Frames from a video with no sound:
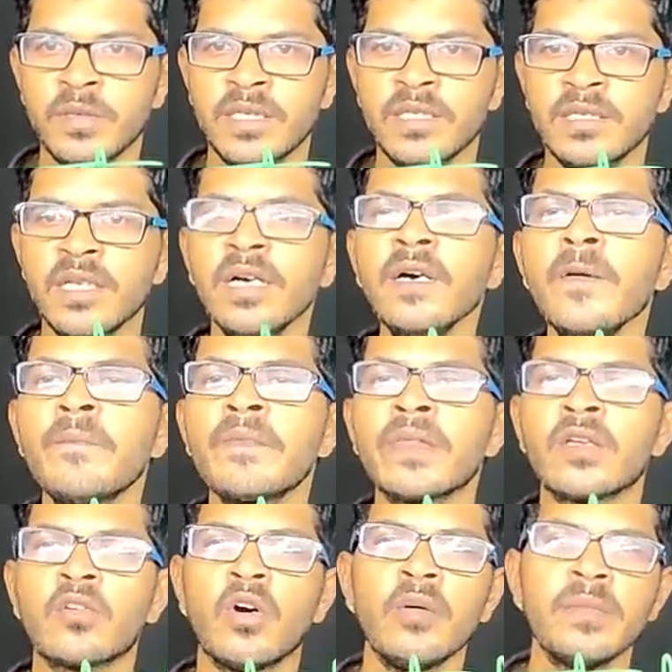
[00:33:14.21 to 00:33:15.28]
in the
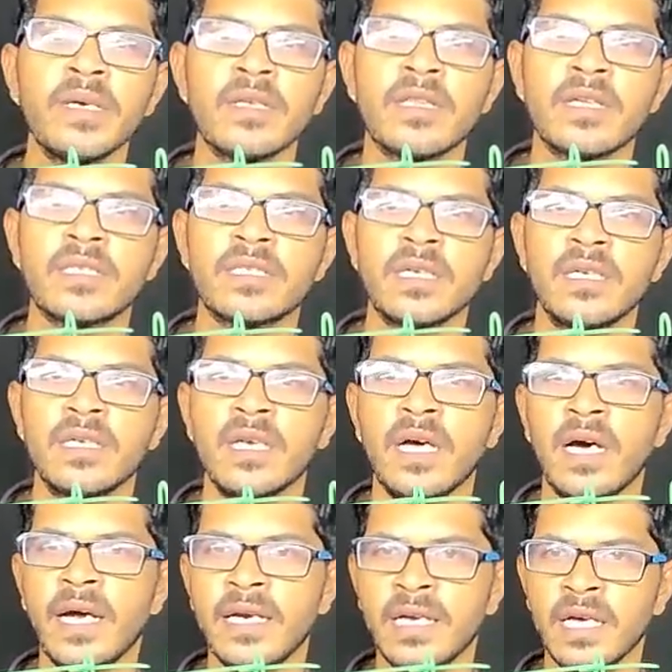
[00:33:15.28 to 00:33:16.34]
comment section,
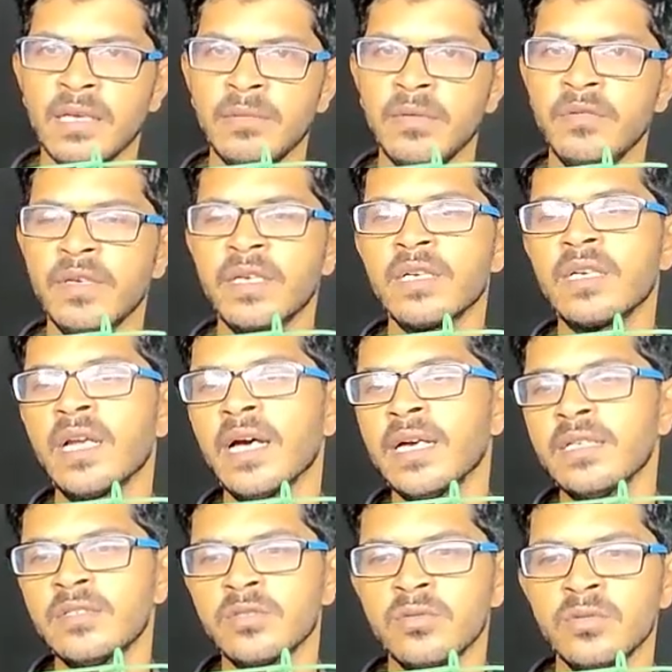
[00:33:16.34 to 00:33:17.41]
and I'll be very
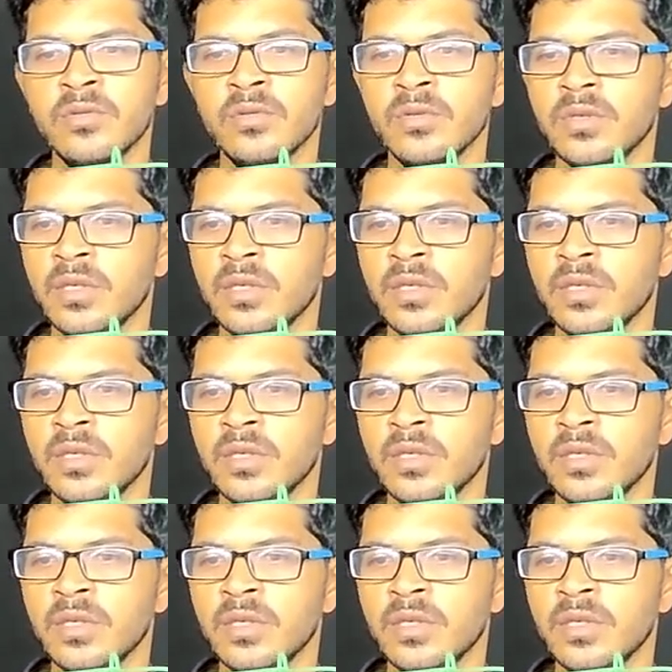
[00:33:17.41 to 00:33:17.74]
glad to